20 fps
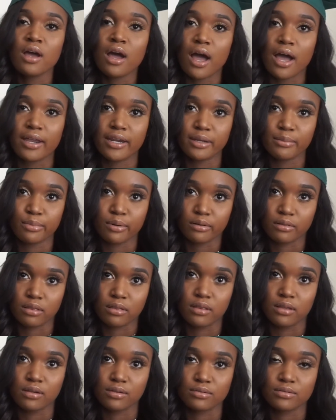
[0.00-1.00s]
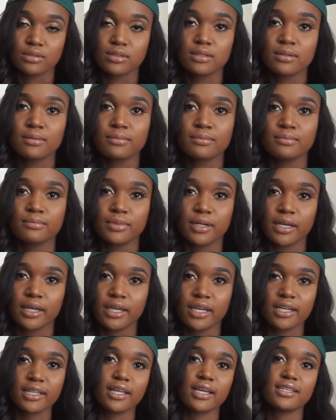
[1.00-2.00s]
I did both of those, but
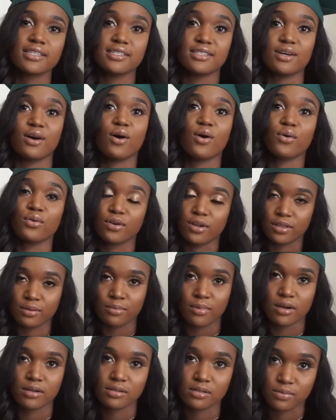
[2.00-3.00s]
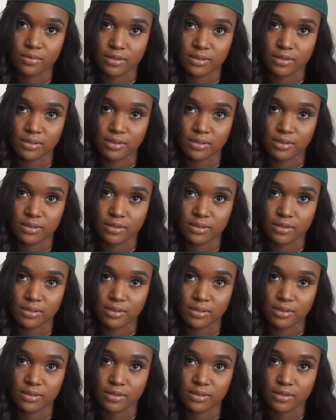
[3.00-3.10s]
NCLEX is a whole nother monster.